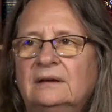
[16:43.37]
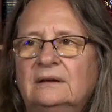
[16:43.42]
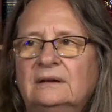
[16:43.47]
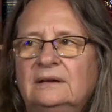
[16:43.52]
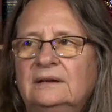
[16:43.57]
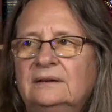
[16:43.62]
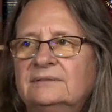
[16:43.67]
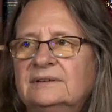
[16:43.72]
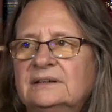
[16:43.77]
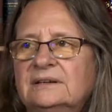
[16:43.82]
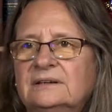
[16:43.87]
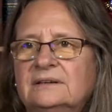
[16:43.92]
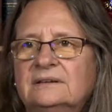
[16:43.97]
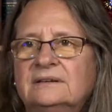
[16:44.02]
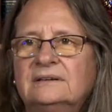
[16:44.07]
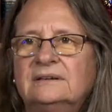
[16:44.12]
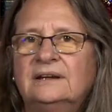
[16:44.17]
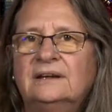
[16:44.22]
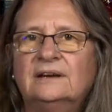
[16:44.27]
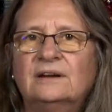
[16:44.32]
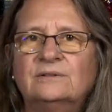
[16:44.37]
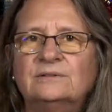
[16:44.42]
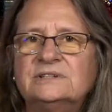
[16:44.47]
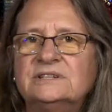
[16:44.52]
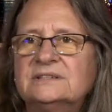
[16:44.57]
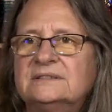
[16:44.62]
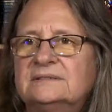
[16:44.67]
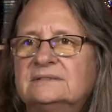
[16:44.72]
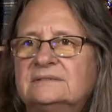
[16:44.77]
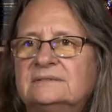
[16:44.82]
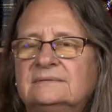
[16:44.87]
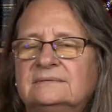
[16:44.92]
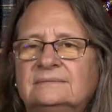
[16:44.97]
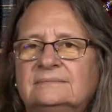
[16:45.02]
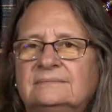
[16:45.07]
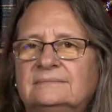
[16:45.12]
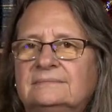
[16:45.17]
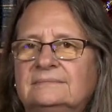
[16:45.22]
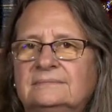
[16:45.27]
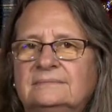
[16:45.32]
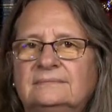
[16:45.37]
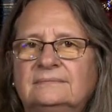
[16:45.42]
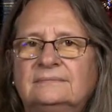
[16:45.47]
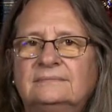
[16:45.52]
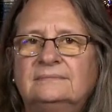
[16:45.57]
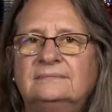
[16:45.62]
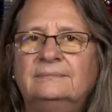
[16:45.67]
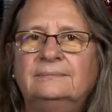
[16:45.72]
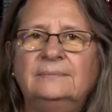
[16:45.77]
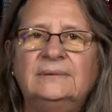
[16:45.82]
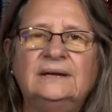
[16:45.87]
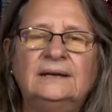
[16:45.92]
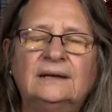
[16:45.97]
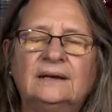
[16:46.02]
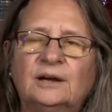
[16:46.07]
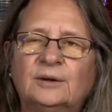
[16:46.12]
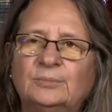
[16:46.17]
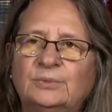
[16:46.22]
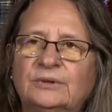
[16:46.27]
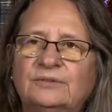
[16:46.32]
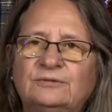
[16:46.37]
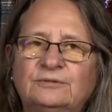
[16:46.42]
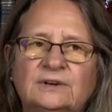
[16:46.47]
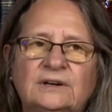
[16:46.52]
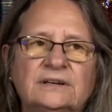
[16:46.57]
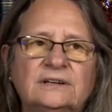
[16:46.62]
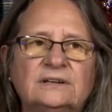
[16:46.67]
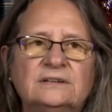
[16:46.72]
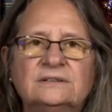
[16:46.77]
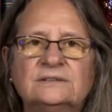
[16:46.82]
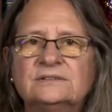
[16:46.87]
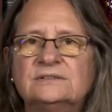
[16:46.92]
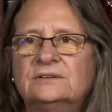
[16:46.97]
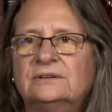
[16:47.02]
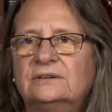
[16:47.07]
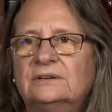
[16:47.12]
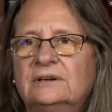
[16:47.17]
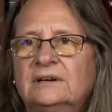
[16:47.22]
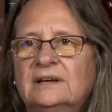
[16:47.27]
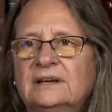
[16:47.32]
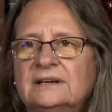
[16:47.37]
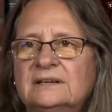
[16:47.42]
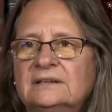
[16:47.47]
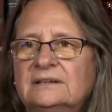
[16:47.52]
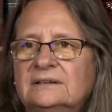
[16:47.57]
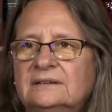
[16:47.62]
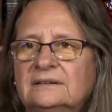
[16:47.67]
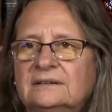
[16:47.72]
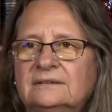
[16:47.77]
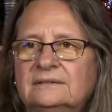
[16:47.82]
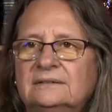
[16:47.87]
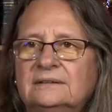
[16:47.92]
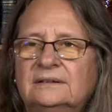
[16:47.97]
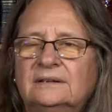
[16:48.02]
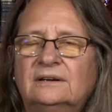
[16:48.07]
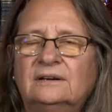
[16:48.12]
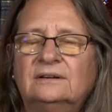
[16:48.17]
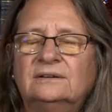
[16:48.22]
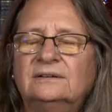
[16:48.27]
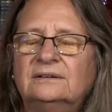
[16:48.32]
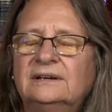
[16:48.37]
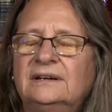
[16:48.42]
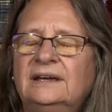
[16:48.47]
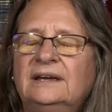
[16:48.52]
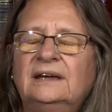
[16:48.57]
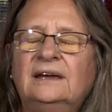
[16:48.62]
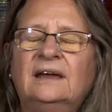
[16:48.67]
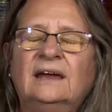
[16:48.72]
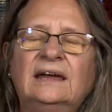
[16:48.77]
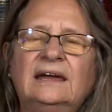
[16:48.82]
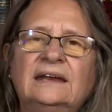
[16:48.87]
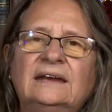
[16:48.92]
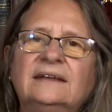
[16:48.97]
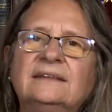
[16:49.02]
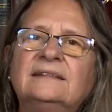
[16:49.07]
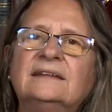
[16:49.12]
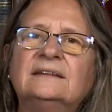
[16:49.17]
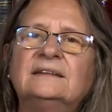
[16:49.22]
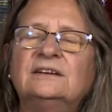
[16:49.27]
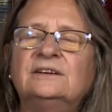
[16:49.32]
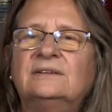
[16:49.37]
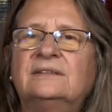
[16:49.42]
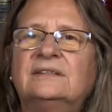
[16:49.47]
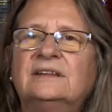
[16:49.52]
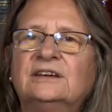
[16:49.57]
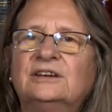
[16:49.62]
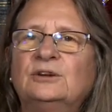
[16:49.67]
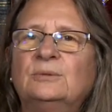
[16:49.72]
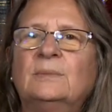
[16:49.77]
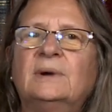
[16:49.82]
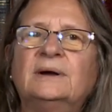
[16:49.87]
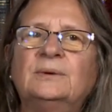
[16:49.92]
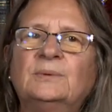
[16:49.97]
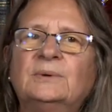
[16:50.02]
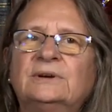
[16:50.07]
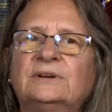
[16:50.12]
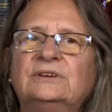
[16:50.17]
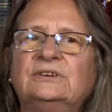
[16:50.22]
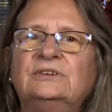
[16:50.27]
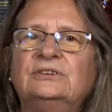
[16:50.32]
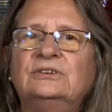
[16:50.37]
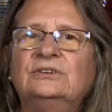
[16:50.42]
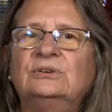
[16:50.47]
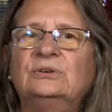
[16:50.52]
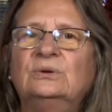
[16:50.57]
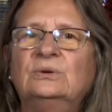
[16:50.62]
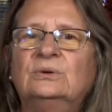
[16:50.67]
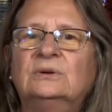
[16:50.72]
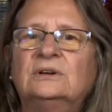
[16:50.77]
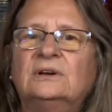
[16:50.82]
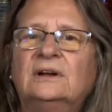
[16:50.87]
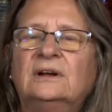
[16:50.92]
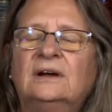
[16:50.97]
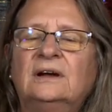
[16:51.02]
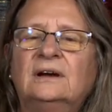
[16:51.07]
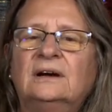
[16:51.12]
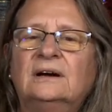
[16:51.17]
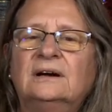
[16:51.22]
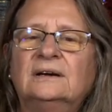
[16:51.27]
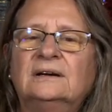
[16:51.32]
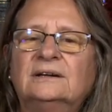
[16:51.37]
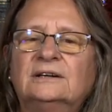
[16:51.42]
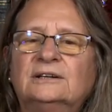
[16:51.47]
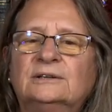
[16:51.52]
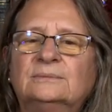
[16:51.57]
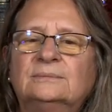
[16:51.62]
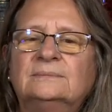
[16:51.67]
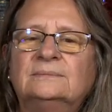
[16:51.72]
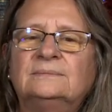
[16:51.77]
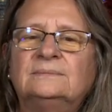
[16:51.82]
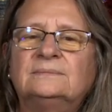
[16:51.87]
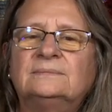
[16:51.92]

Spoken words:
even, you know, just meeting up with friends or, you know, anything that you think you might want to do, and